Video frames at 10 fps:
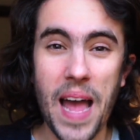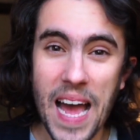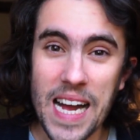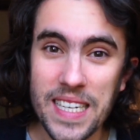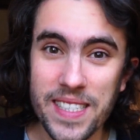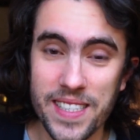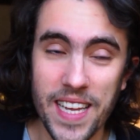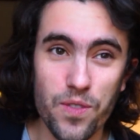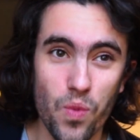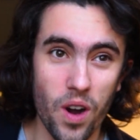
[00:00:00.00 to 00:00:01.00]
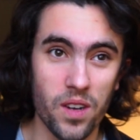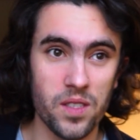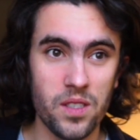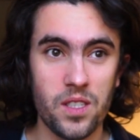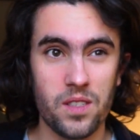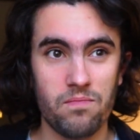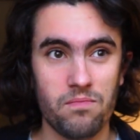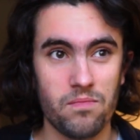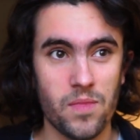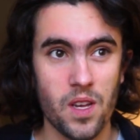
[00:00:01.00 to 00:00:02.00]
And they want
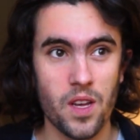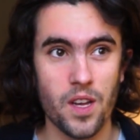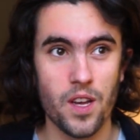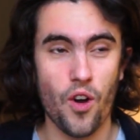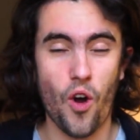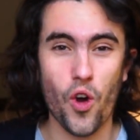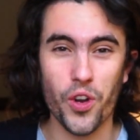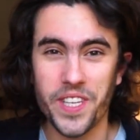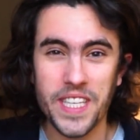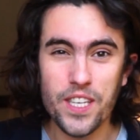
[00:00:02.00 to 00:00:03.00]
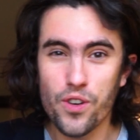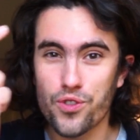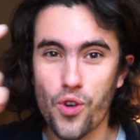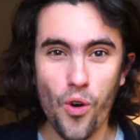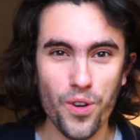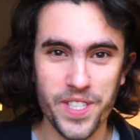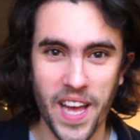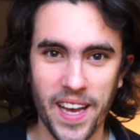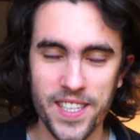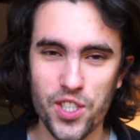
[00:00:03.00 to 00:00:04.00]
our
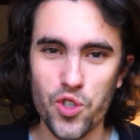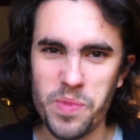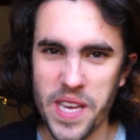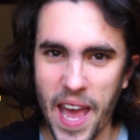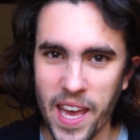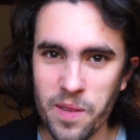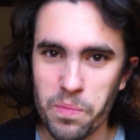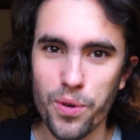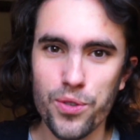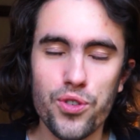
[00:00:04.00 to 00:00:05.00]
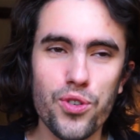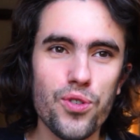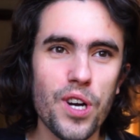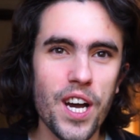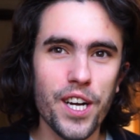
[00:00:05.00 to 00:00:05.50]
neocortex to be able to